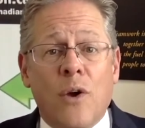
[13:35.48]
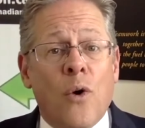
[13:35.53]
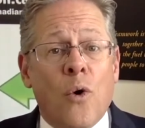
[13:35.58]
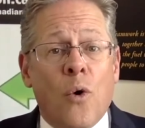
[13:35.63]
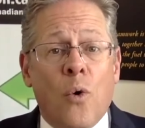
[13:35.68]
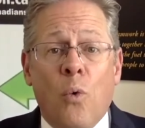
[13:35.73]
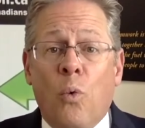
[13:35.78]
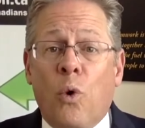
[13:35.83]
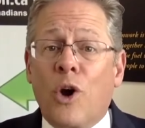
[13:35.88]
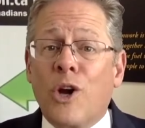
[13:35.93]

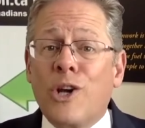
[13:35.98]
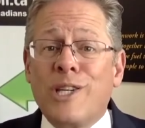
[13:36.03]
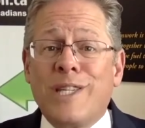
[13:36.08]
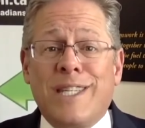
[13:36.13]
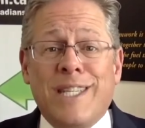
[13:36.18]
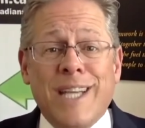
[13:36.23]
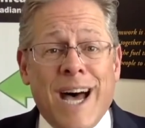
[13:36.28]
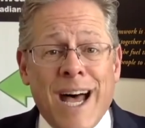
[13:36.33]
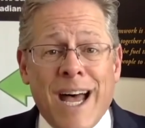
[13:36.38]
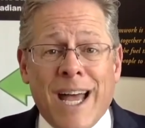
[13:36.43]
we're
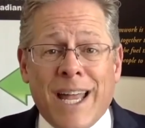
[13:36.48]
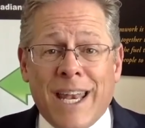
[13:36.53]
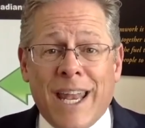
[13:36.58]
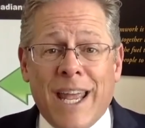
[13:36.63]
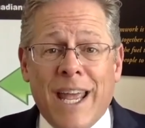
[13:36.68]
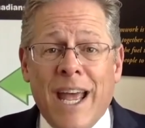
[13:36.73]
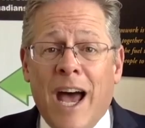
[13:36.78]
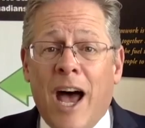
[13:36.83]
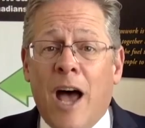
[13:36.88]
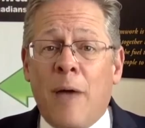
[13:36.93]
done.
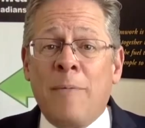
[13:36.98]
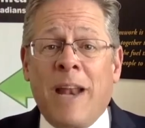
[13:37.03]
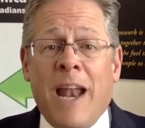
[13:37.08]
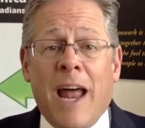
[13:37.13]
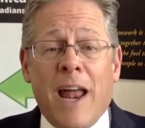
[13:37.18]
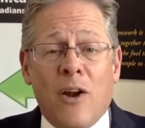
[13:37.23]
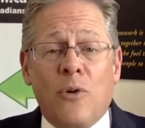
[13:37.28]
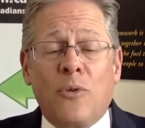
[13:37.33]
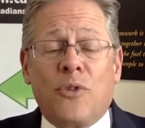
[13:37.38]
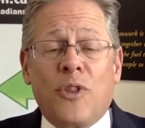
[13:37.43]
I mean,
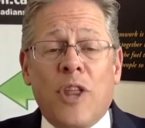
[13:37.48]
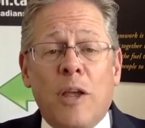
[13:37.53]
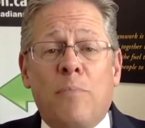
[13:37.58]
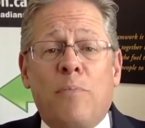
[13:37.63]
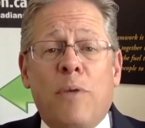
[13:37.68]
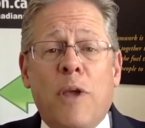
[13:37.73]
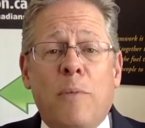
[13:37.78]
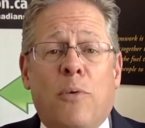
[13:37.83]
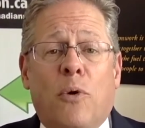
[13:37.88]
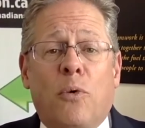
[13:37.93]
I don't think
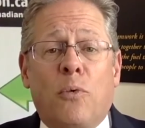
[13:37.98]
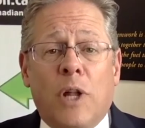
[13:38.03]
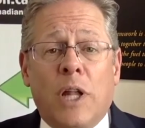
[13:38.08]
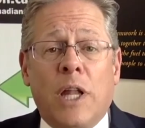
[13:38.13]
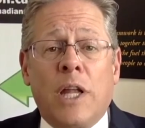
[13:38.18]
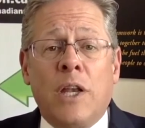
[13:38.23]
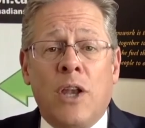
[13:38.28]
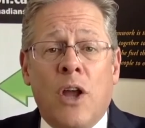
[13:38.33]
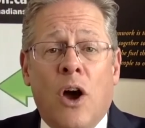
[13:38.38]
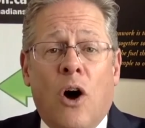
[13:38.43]
people
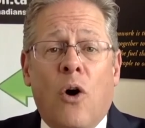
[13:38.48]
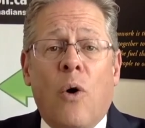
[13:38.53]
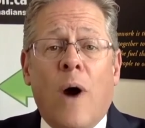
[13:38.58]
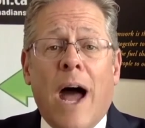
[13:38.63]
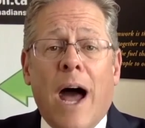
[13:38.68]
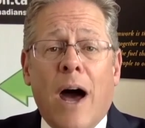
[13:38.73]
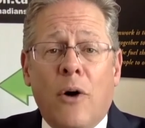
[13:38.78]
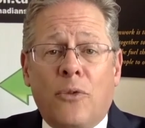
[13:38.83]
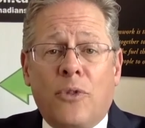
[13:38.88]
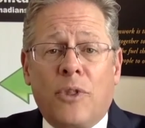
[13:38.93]
really know
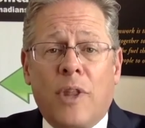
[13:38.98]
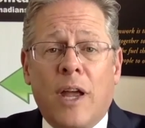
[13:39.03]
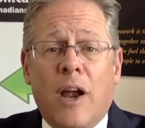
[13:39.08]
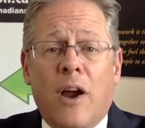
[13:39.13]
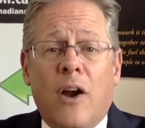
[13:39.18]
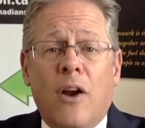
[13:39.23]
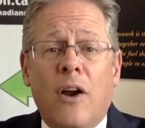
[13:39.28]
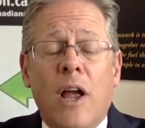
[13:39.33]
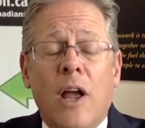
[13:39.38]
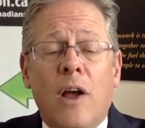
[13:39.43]
out
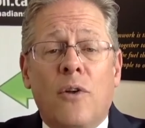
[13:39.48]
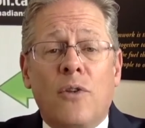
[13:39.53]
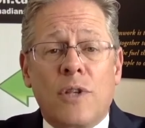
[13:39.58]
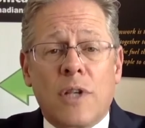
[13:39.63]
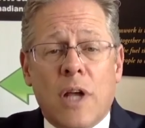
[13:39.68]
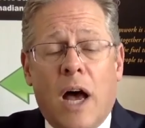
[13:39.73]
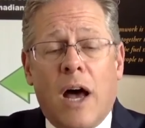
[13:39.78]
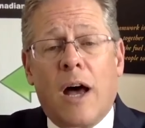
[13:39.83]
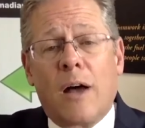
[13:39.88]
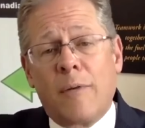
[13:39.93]
there.
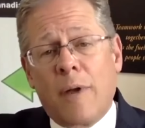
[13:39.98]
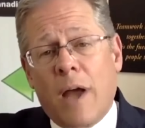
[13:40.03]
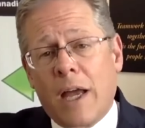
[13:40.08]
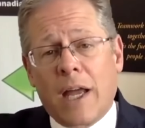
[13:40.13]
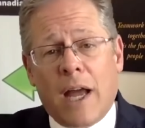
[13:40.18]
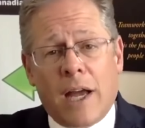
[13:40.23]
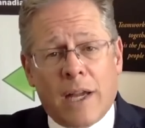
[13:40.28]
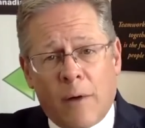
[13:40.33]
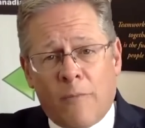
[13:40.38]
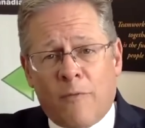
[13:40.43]

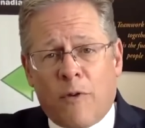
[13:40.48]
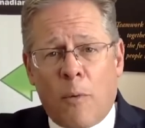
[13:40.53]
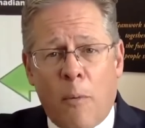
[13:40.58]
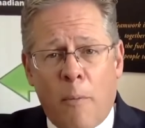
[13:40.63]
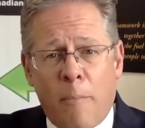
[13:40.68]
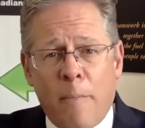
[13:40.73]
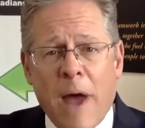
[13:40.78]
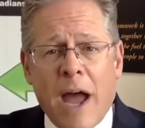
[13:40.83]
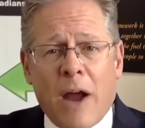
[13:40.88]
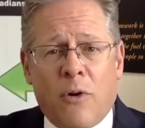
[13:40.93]
I come from a
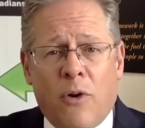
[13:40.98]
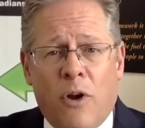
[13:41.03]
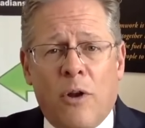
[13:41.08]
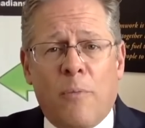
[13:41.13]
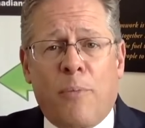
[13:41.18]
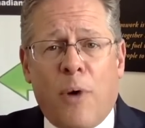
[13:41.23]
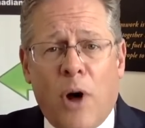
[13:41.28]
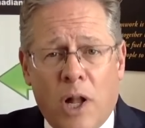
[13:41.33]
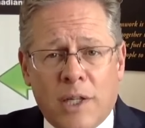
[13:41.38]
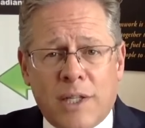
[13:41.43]
background
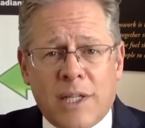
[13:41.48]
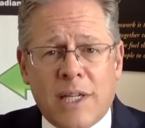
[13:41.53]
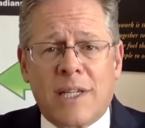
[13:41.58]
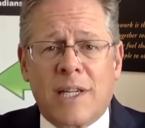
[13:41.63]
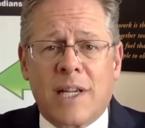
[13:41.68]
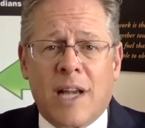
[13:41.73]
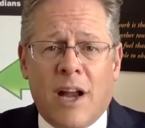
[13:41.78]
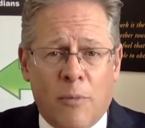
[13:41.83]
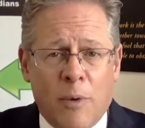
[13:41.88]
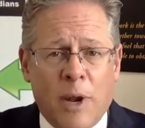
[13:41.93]
of politics
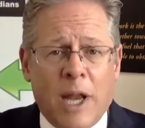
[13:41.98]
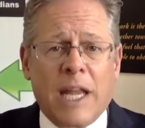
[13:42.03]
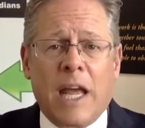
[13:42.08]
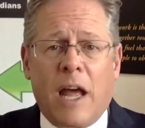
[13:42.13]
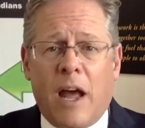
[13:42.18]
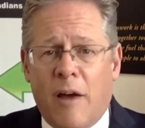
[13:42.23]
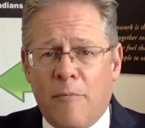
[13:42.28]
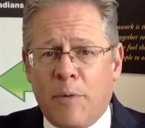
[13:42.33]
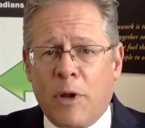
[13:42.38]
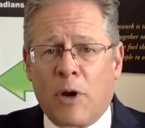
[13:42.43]
and government.
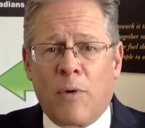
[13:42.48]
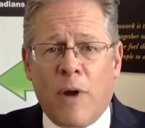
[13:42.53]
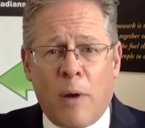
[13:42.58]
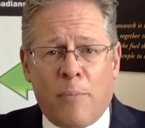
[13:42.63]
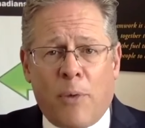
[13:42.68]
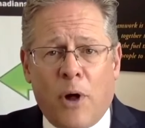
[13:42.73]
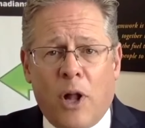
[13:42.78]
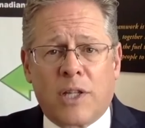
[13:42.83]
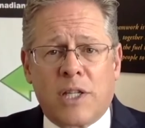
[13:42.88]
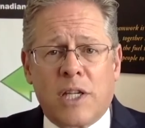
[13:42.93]
I've been
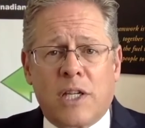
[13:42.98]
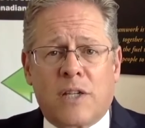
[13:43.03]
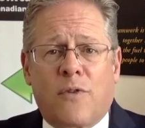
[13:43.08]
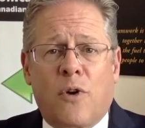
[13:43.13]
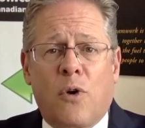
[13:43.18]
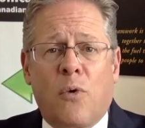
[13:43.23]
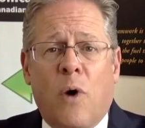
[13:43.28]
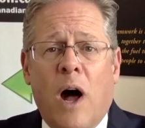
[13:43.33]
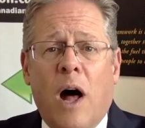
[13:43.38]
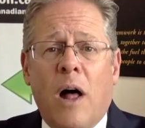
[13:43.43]
around politics
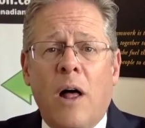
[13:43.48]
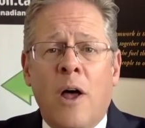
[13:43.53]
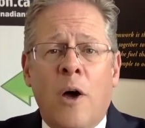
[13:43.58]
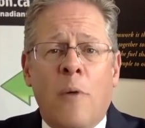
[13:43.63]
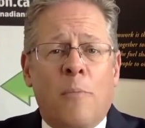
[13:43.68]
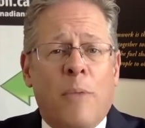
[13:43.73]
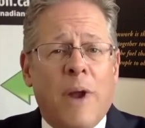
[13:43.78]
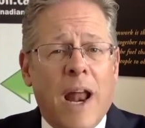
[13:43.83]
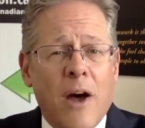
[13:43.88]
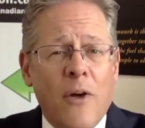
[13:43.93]
for a while,
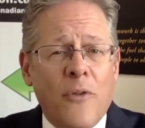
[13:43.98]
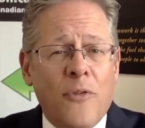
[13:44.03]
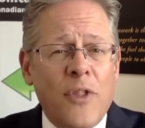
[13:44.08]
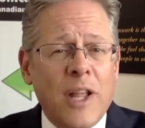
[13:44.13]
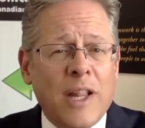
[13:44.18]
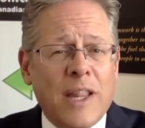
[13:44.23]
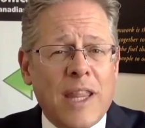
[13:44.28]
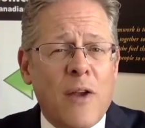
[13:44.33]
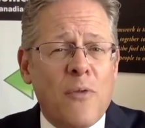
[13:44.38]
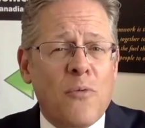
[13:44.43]
but I don't
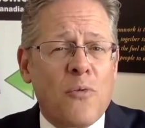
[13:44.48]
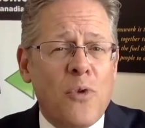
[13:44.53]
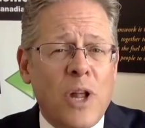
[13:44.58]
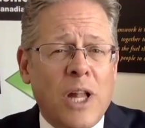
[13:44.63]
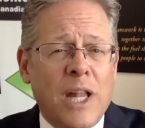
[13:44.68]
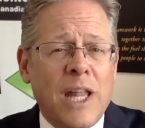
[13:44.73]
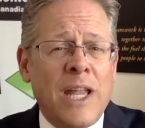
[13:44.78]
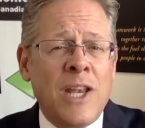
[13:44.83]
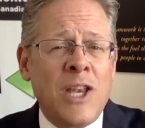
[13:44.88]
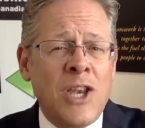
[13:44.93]
think they
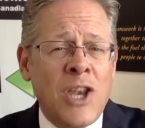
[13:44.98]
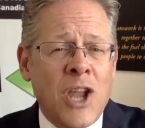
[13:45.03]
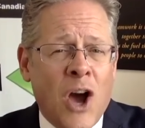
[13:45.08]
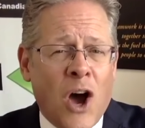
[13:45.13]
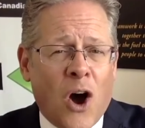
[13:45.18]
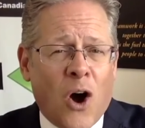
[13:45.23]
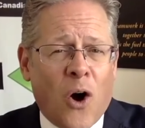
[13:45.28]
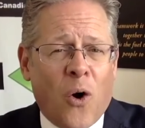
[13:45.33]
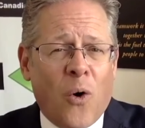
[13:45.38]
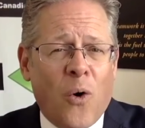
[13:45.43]
really
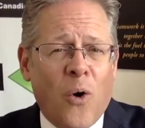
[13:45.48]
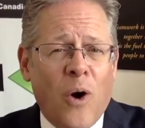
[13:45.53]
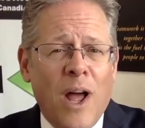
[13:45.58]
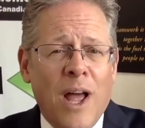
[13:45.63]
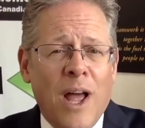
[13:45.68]
know